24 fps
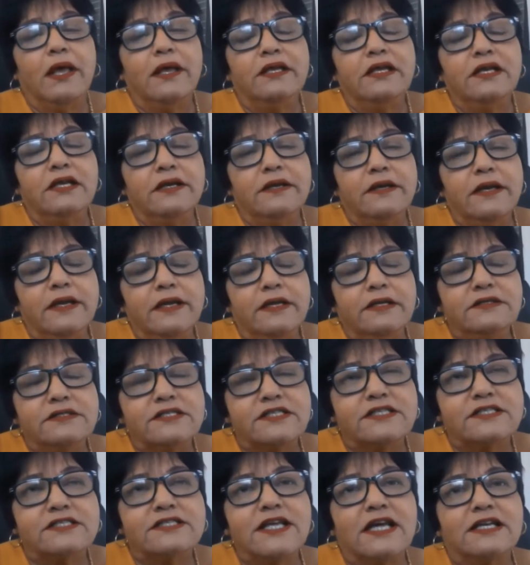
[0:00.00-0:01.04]
in
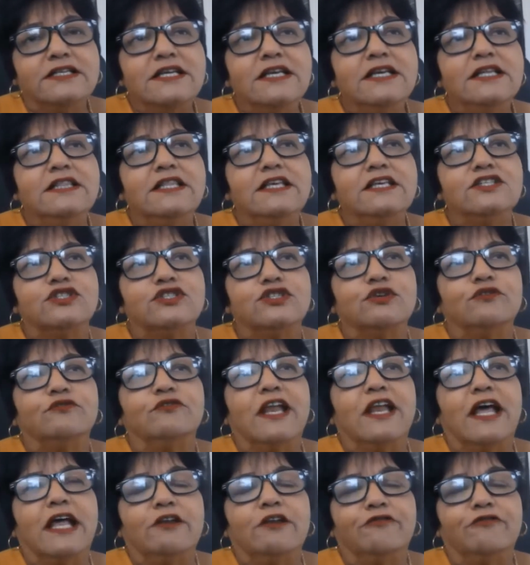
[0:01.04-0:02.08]
studying these
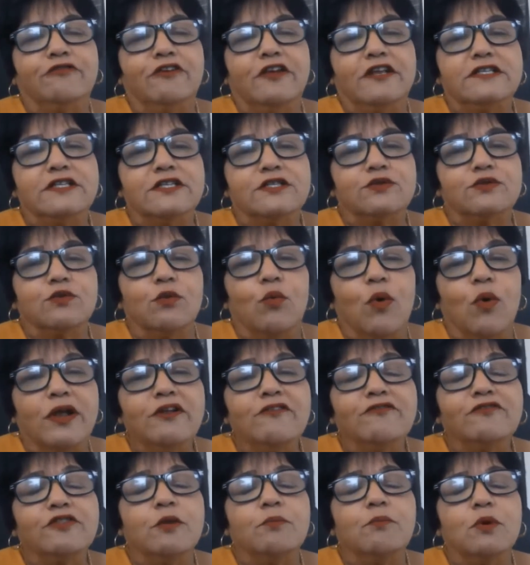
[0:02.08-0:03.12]
juvenile offenders, one
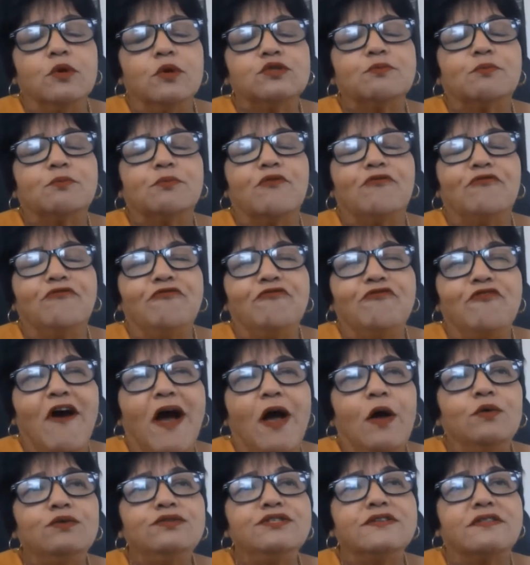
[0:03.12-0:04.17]
of the most
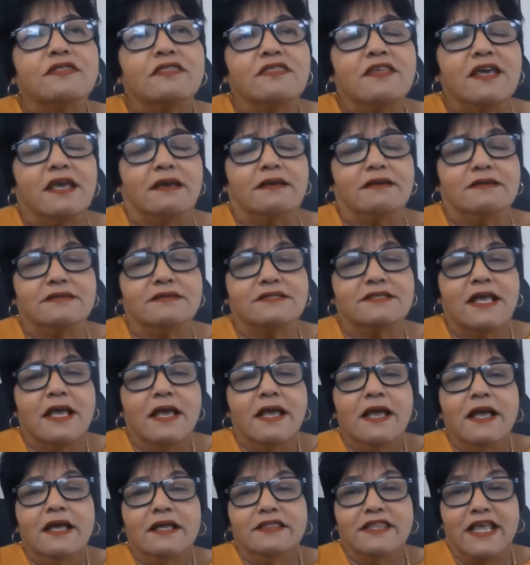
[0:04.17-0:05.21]
profound things
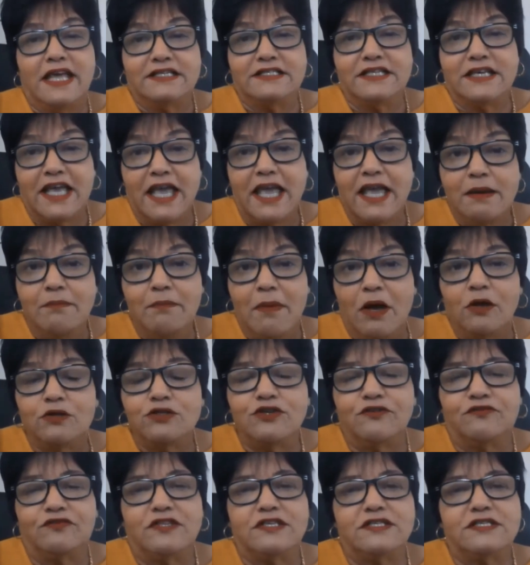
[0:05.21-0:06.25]
that came
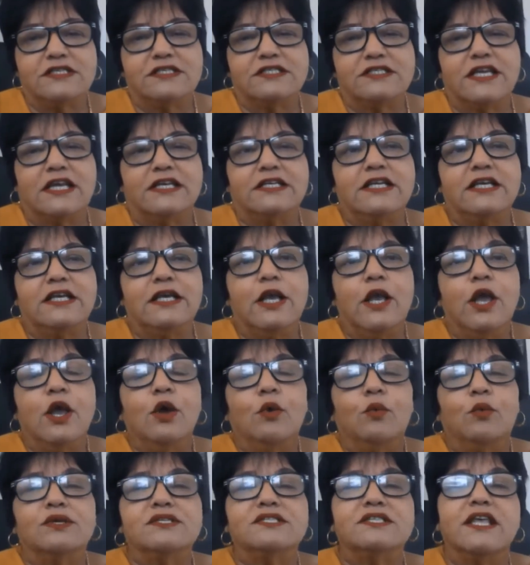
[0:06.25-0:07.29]
out of the study
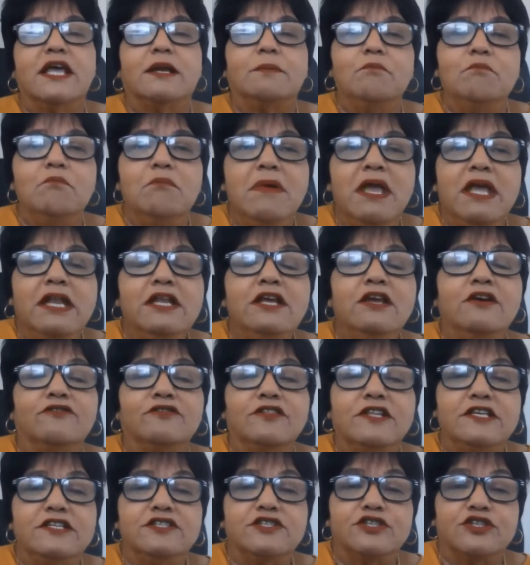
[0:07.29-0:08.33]
was that many of
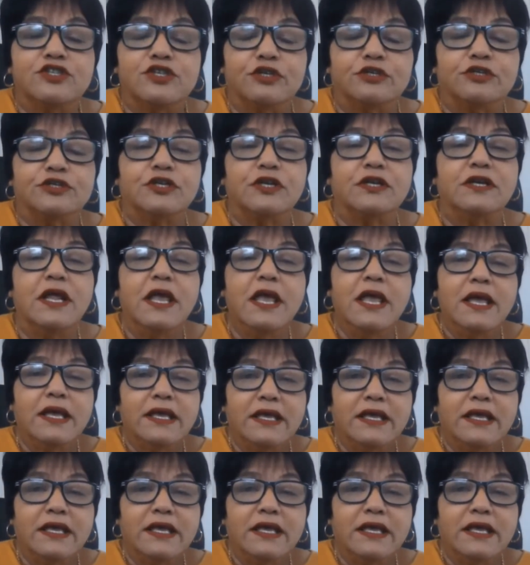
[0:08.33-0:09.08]
these children